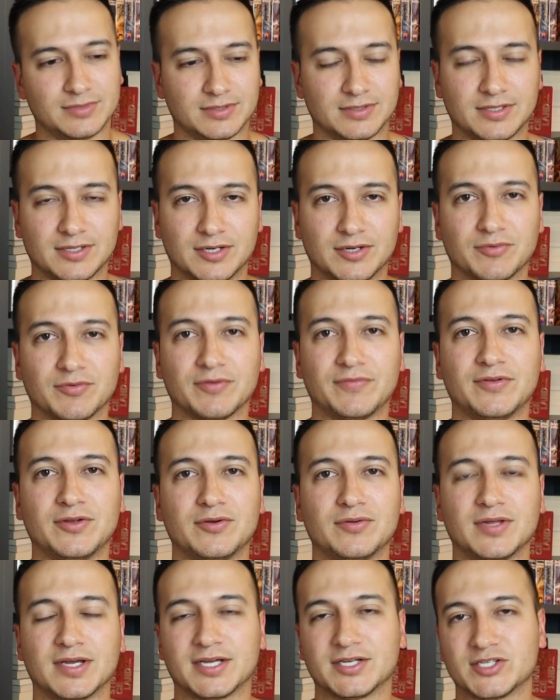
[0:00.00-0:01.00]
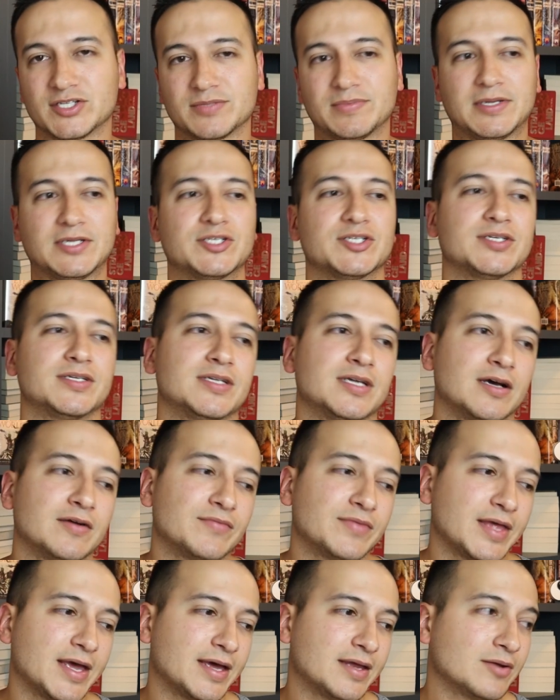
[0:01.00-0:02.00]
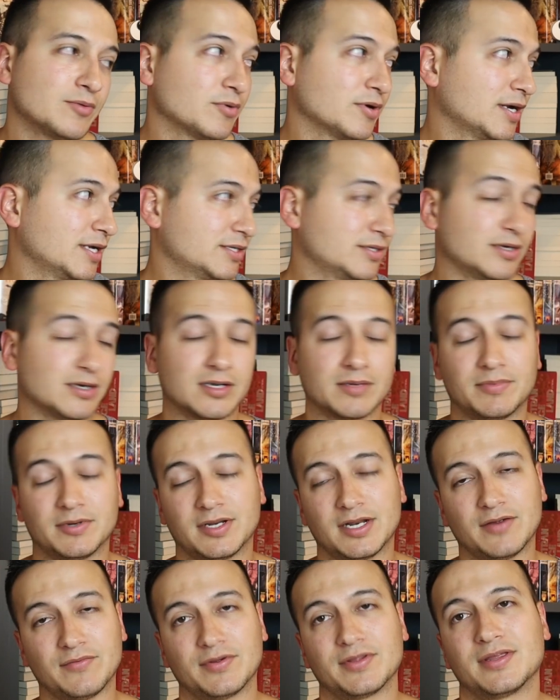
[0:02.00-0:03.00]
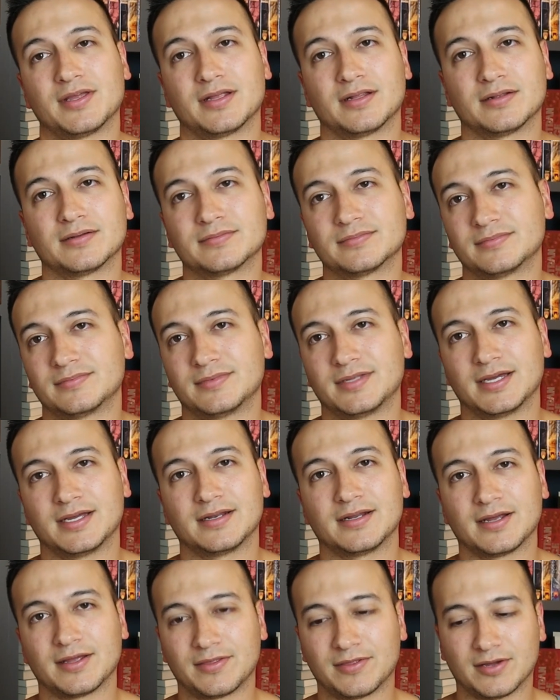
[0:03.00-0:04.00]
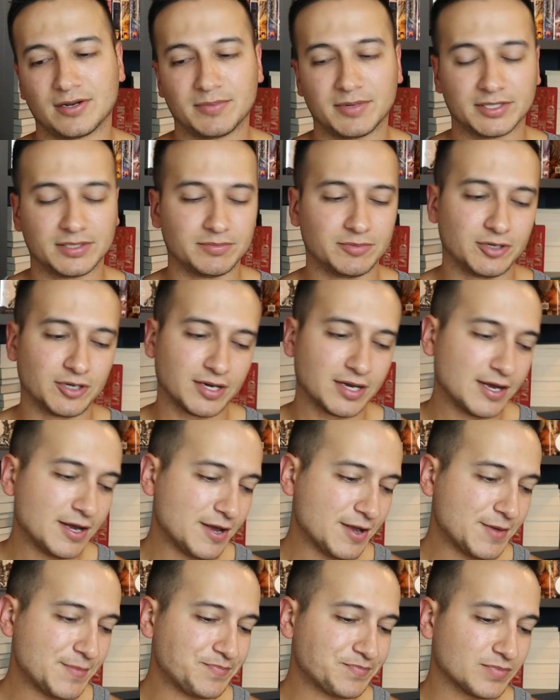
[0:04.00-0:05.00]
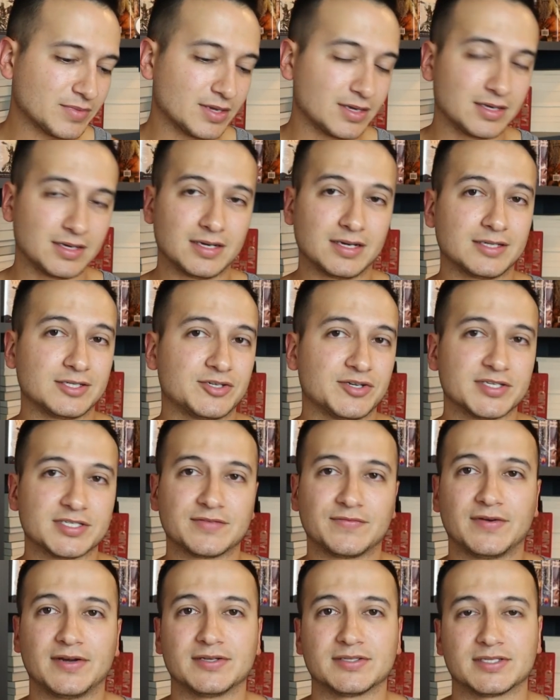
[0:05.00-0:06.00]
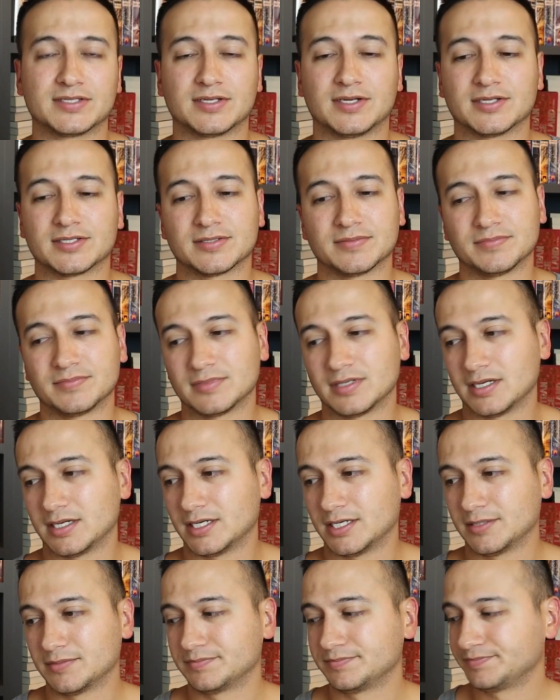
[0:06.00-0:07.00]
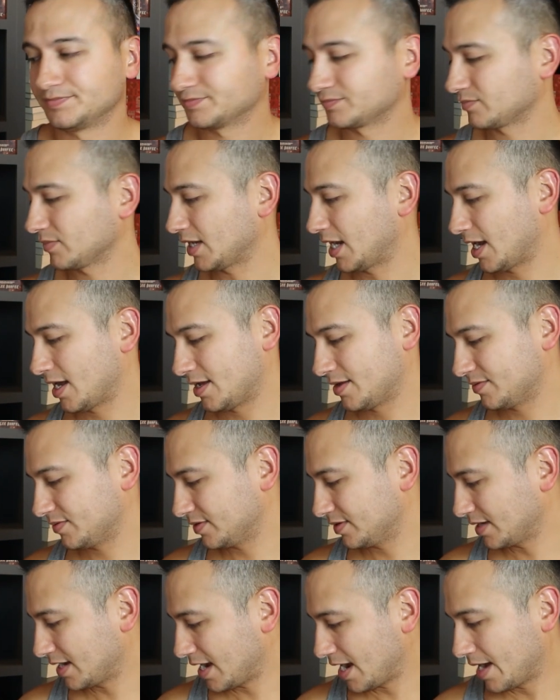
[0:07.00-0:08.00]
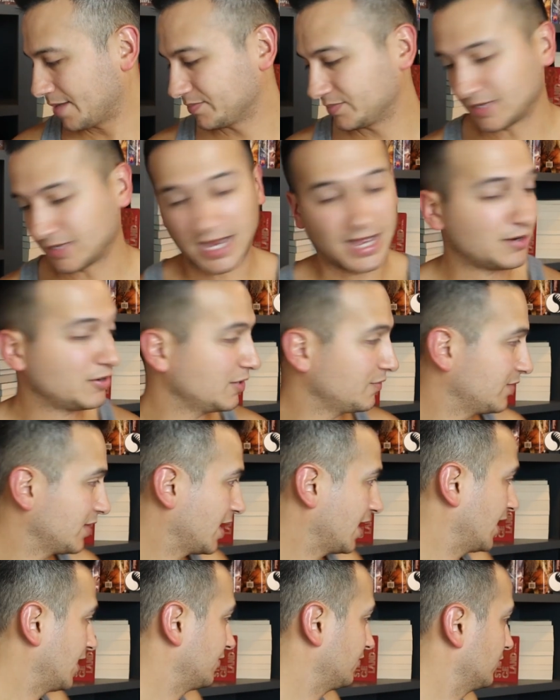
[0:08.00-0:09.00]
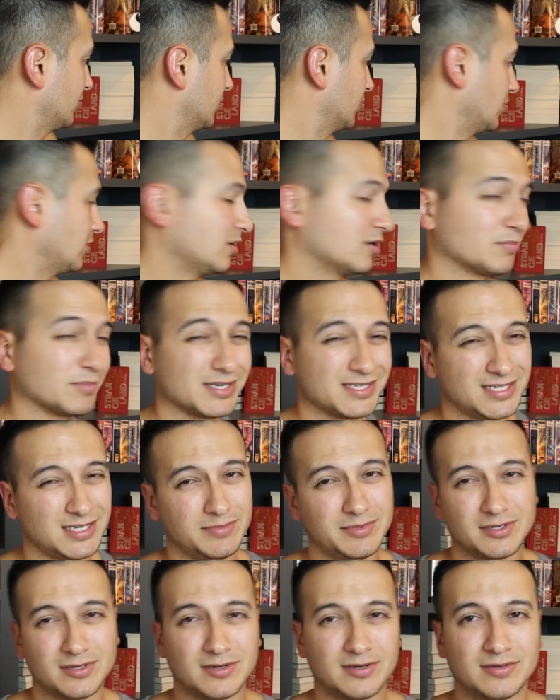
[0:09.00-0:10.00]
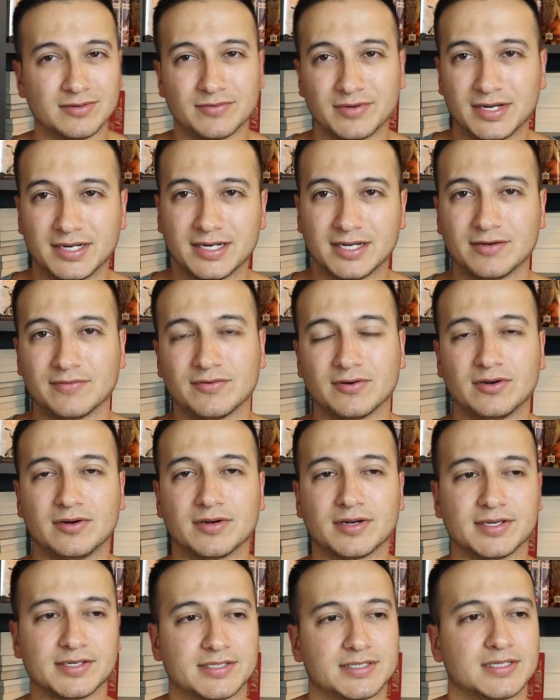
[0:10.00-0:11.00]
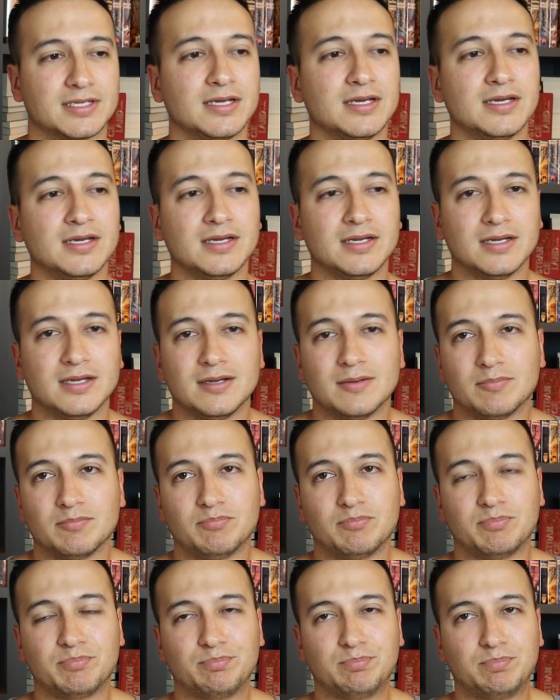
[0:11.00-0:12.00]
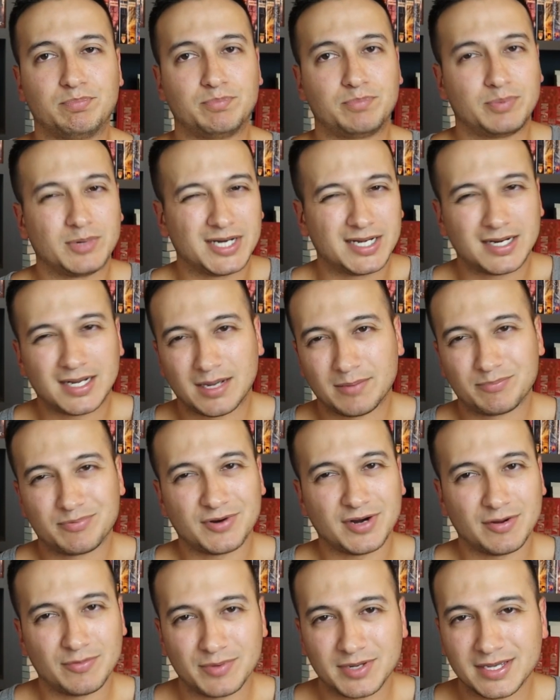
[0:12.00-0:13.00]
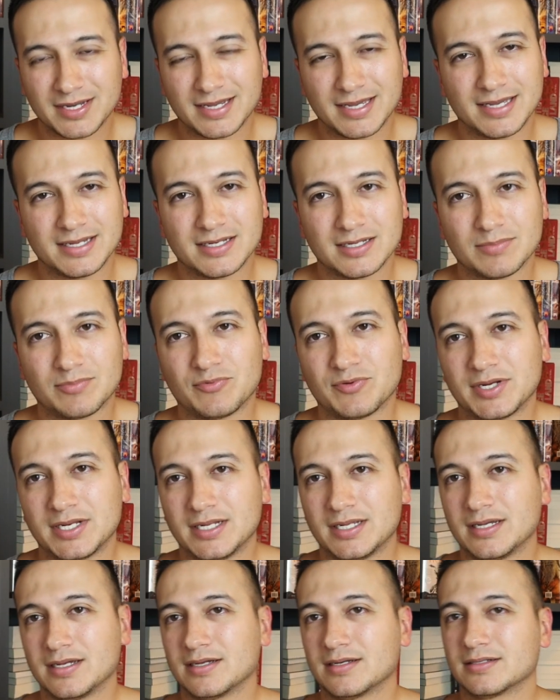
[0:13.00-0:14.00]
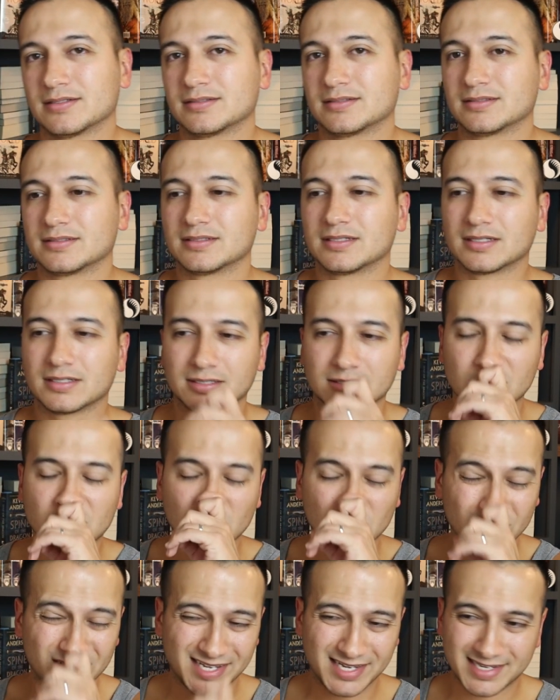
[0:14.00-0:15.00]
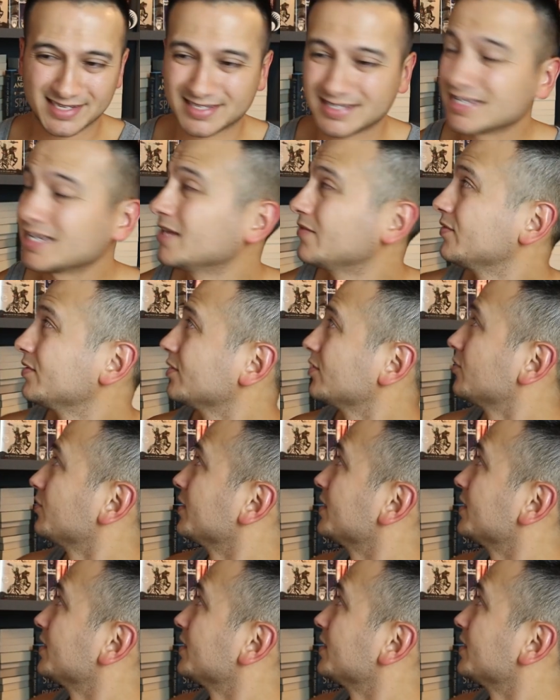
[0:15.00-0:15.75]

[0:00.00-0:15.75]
review, like I just mentioned, of that, where I talk about everything that I thought about the book. Dresden Files is awesome. I don't even have one on my TBR right now for August, but I'm probably going to end up reading Cold Days, even though